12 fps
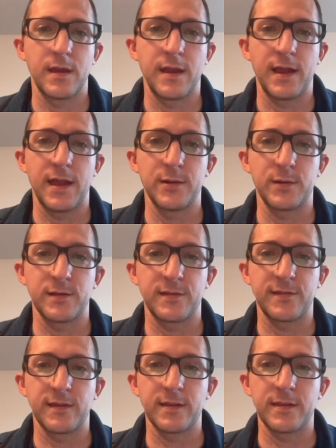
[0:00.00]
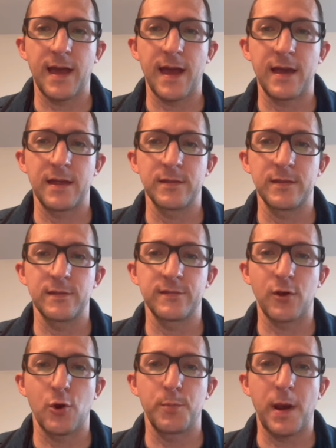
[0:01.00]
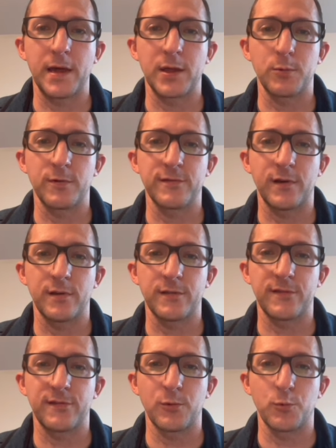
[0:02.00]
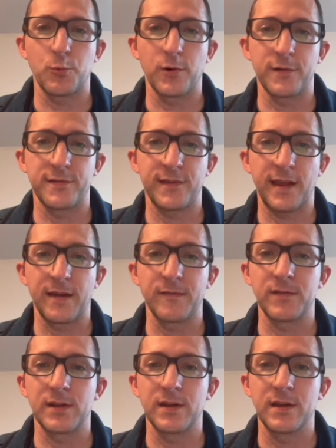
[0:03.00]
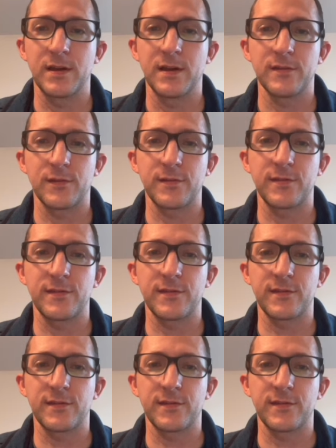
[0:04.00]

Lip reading: And you can see that these Copilot results were saved. So this is the